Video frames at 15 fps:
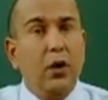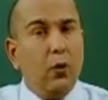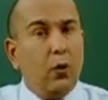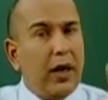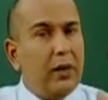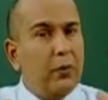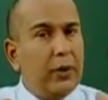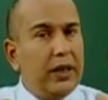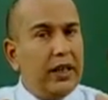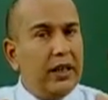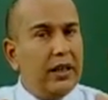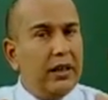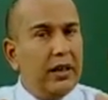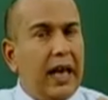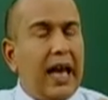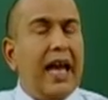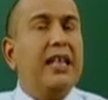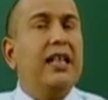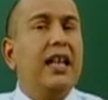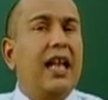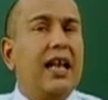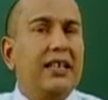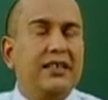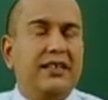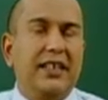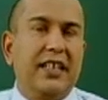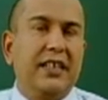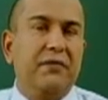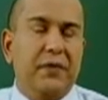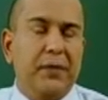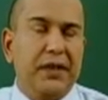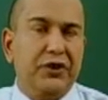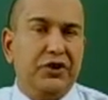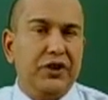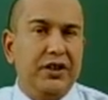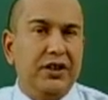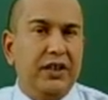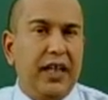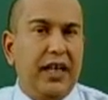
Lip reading: where we analyze the information